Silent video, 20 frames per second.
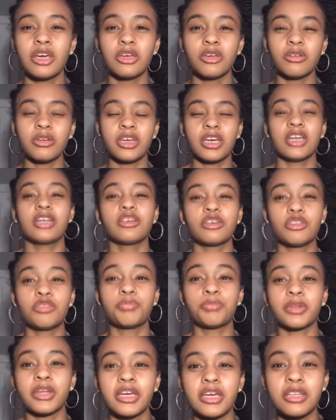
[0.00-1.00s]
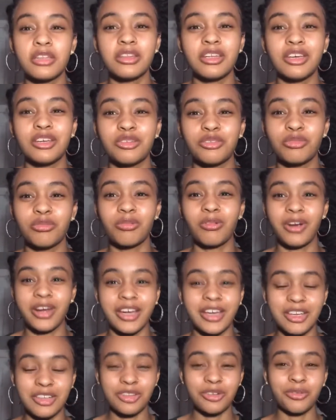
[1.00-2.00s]
you can't explain things
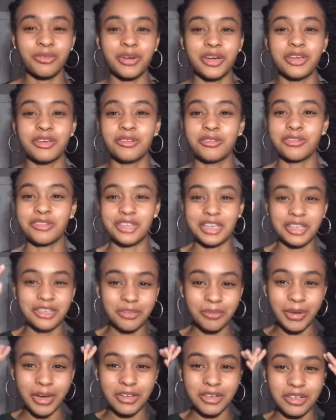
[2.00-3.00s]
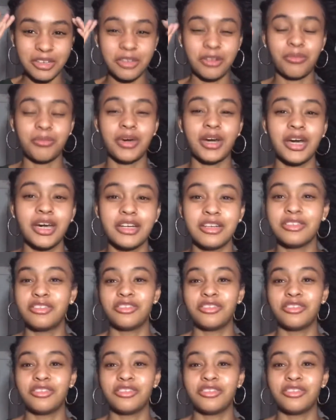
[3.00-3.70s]
right the way you think about it in your mind.